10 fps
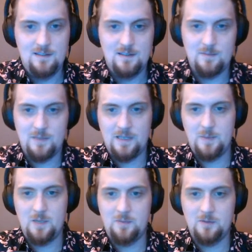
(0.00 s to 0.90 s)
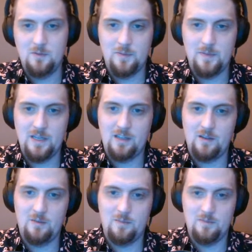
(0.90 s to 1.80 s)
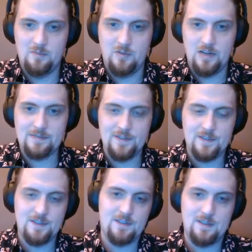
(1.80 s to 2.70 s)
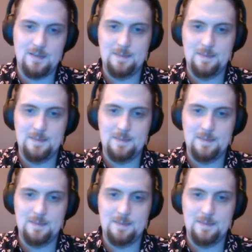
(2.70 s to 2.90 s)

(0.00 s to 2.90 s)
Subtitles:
my people were making breakfast,